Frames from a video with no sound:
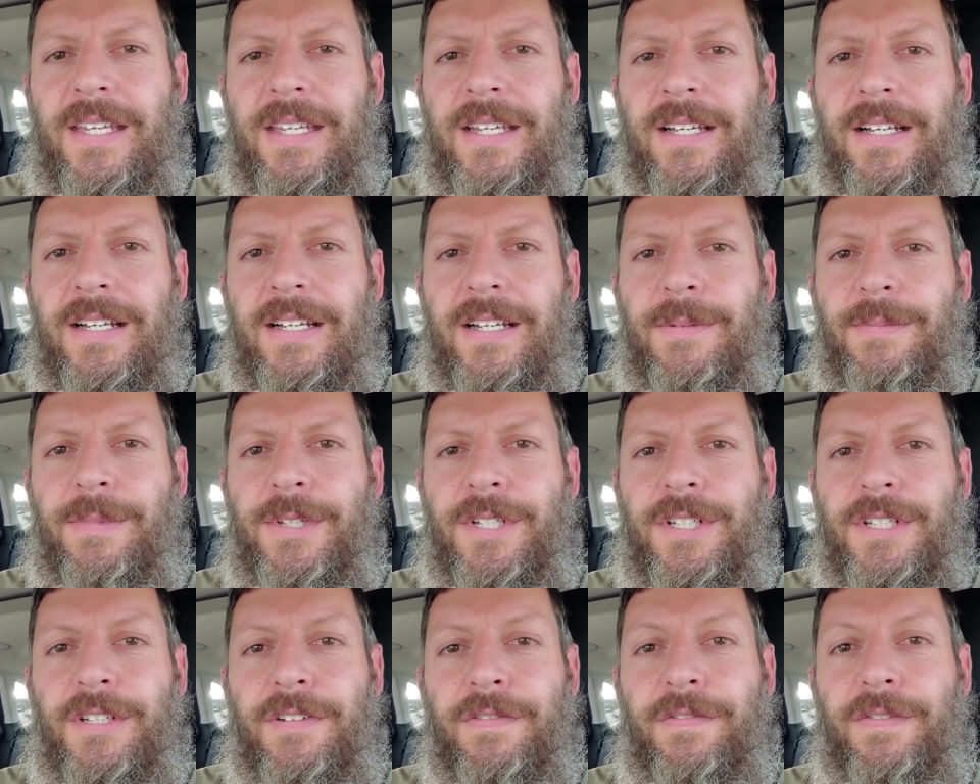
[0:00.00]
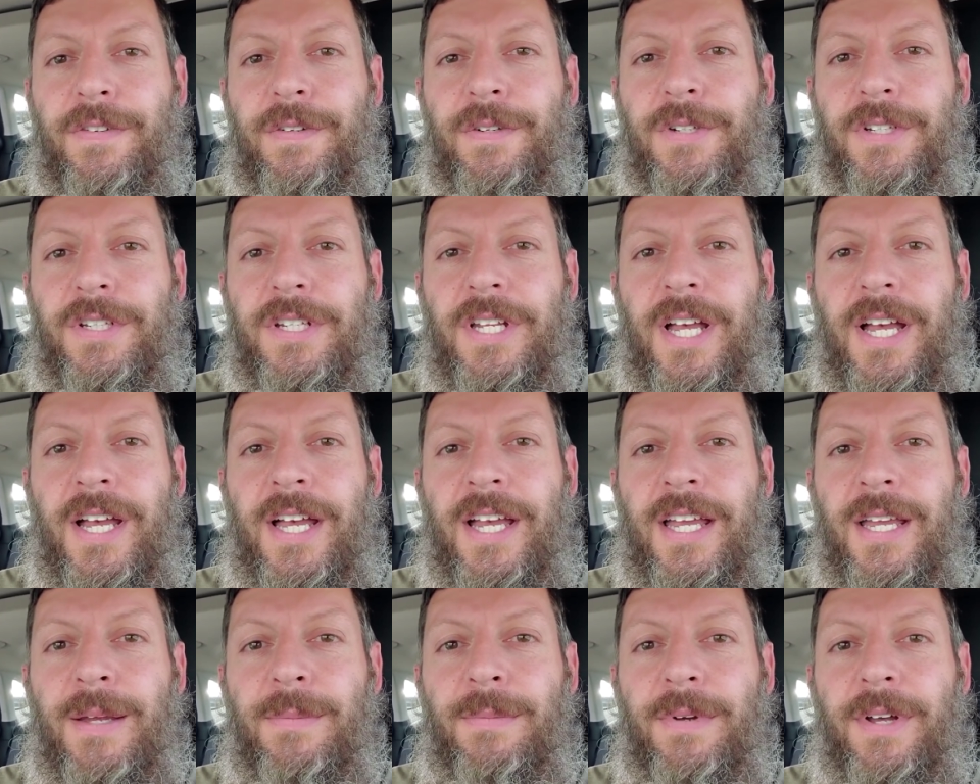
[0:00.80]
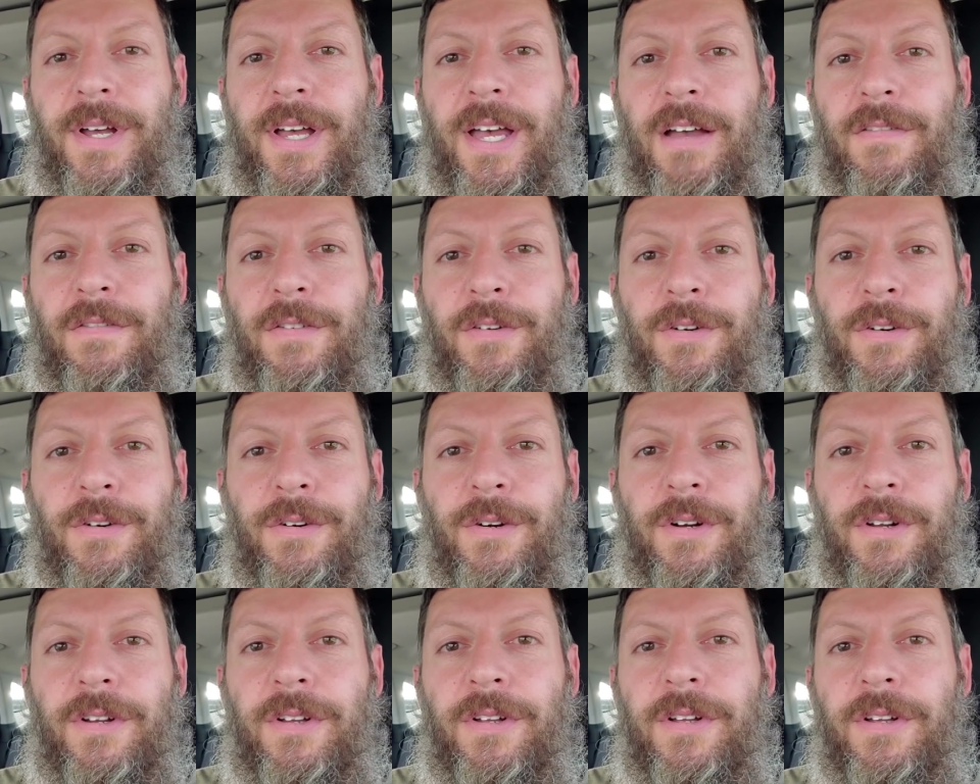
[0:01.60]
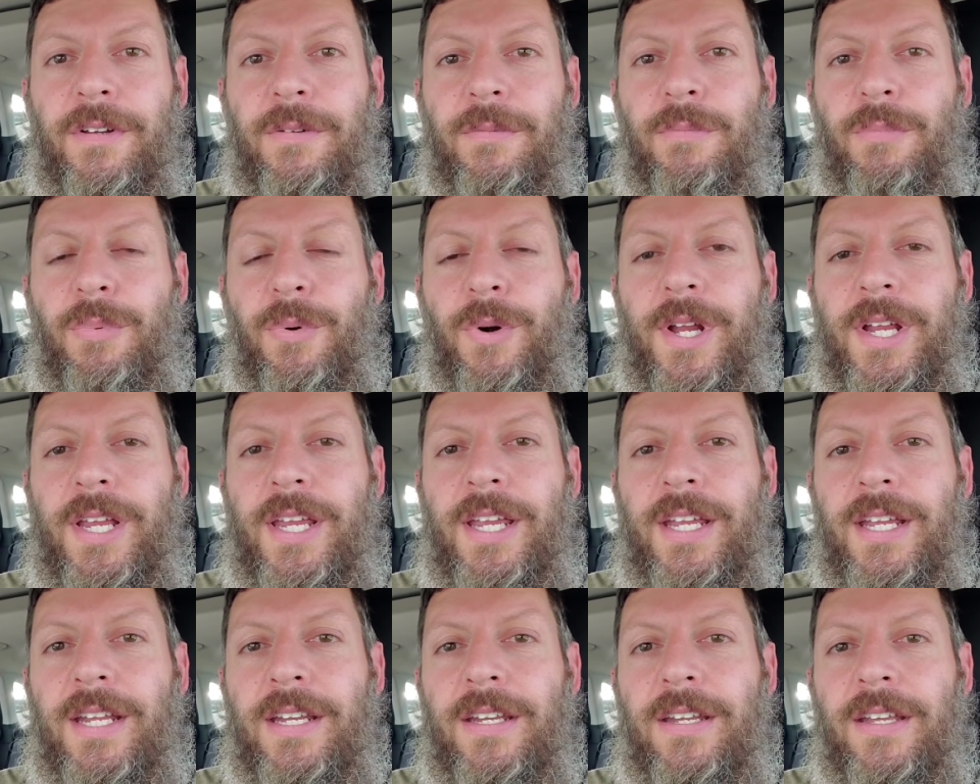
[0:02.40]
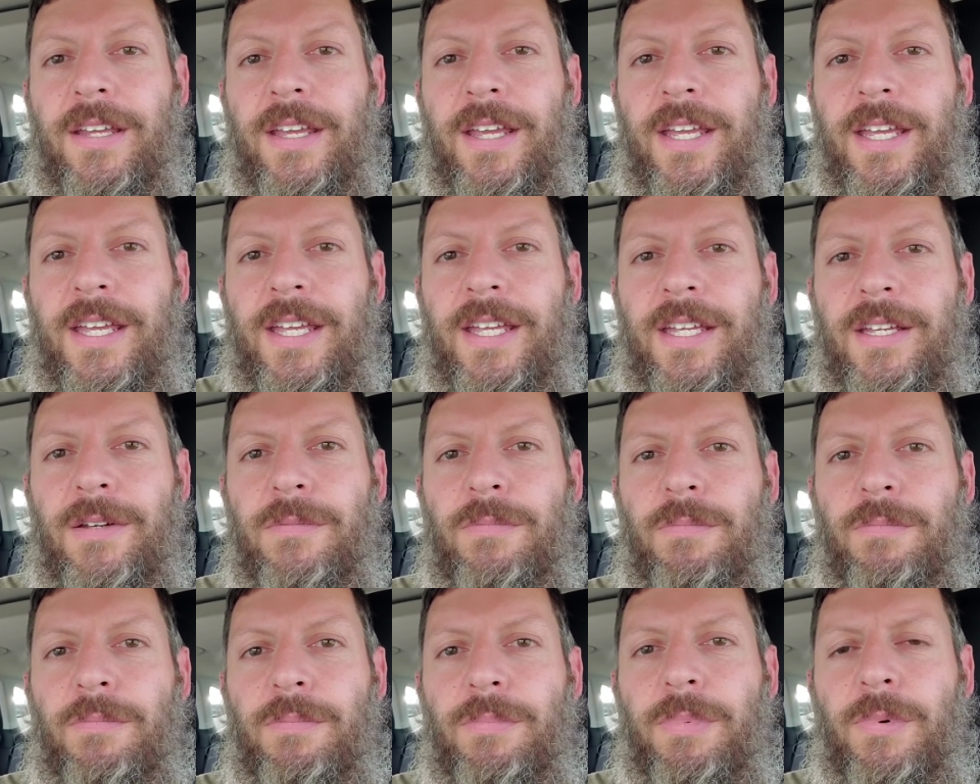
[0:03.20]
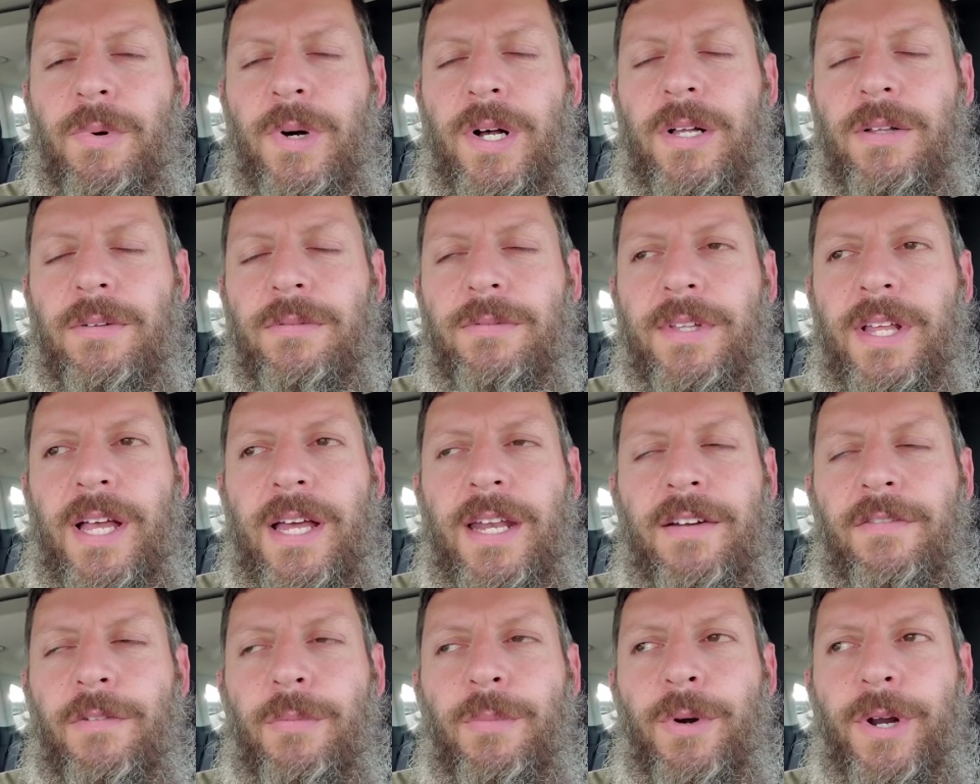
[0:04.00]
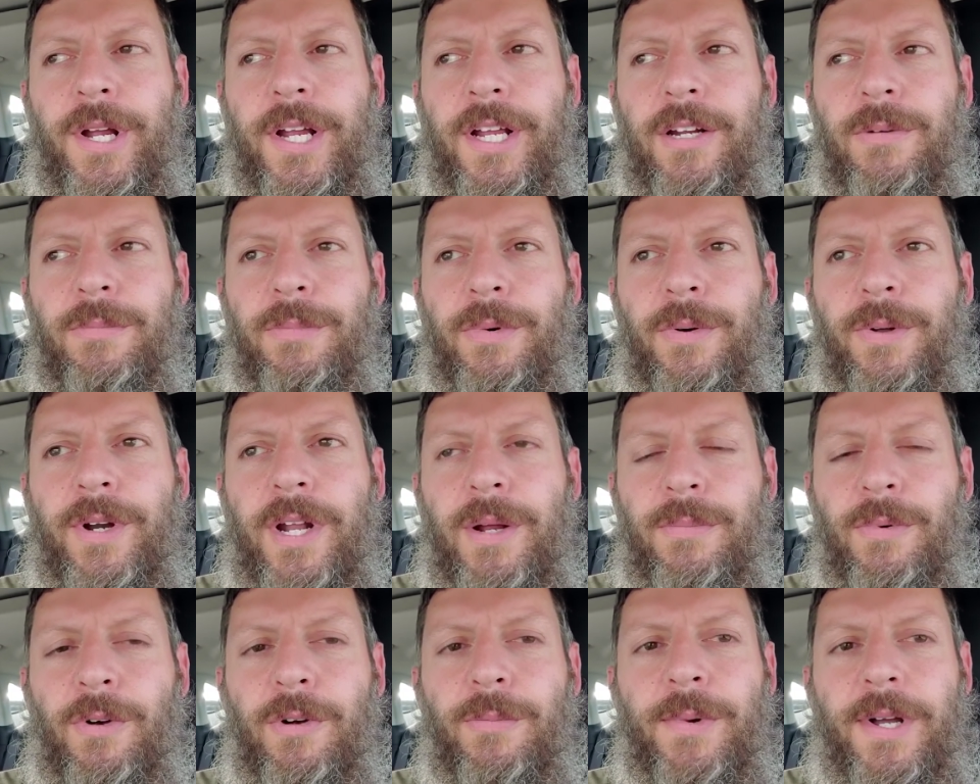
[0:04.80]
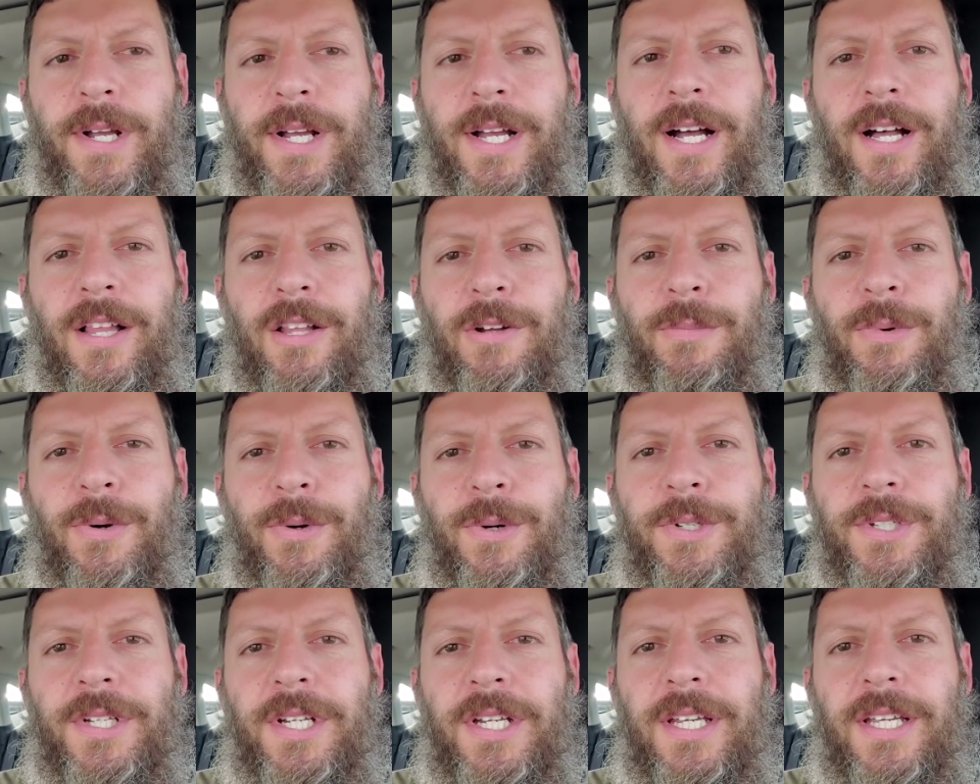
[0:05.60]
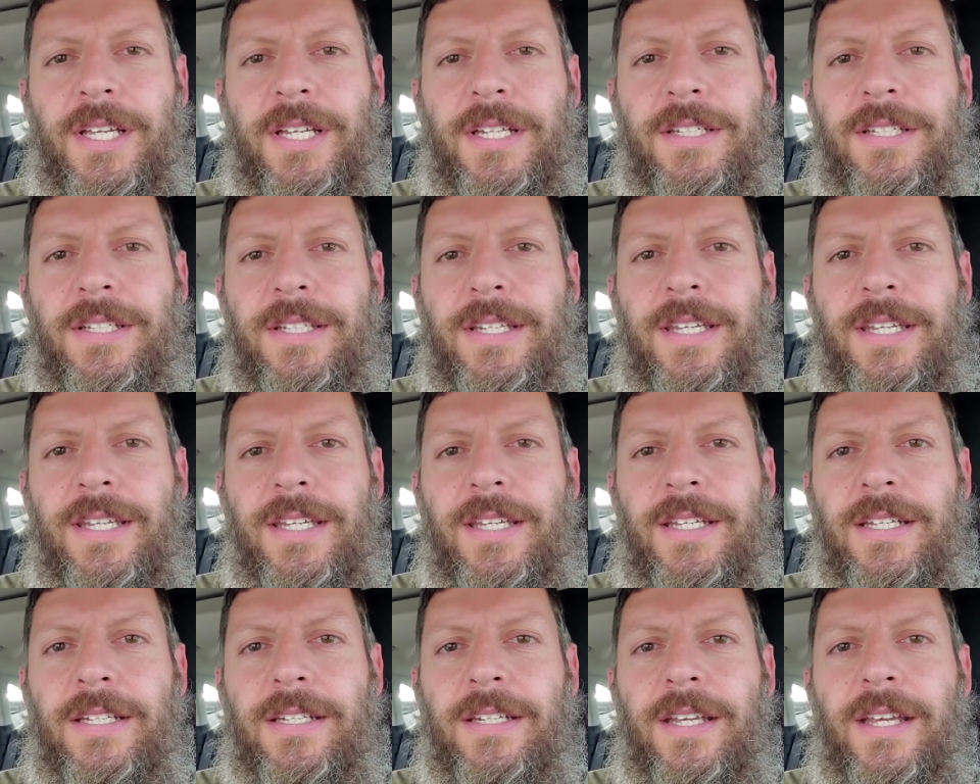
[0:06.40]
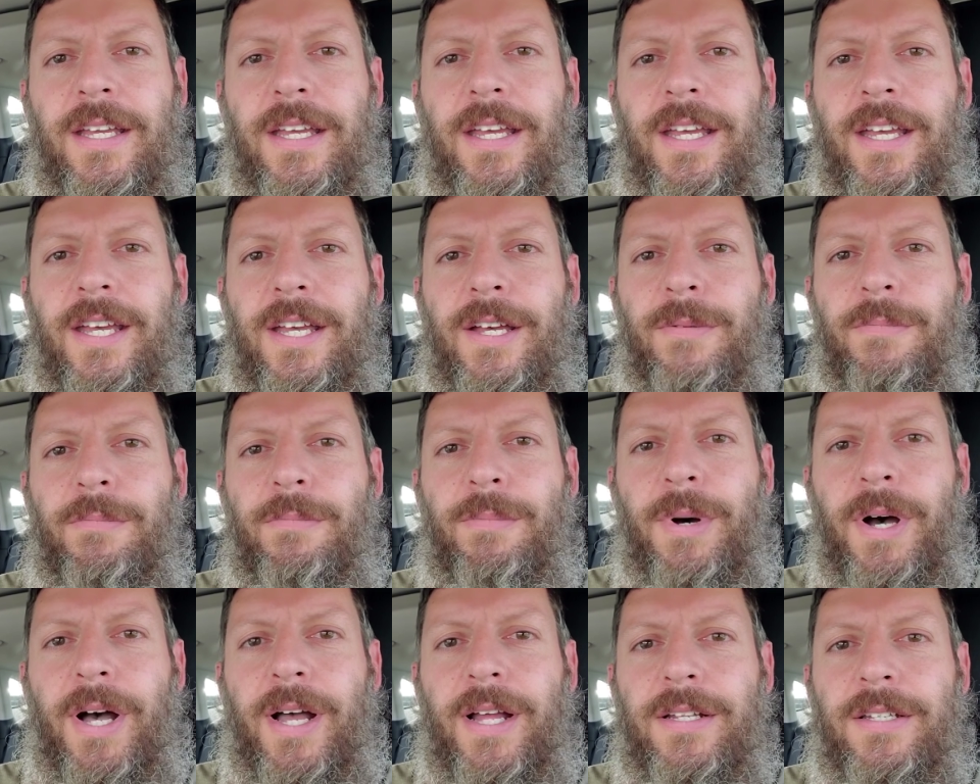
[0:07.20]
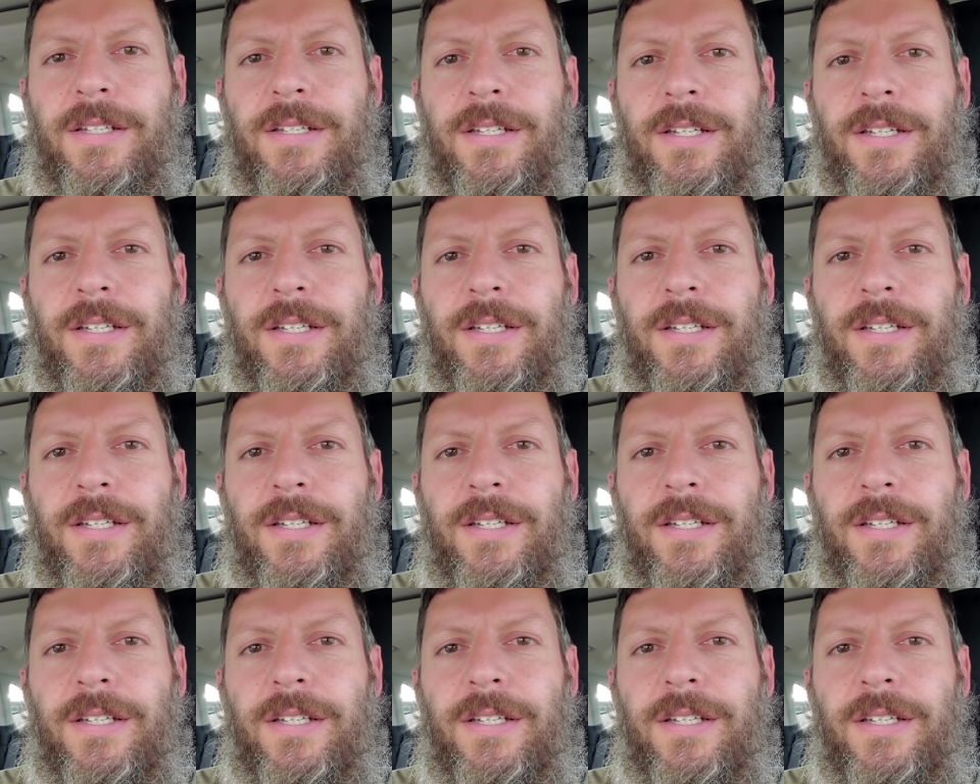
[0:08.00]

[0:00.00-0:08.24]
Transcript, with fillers: this is the first time ever breaking a, well, not ever breaking a bone. I broke my collarbone as a kid skiing, but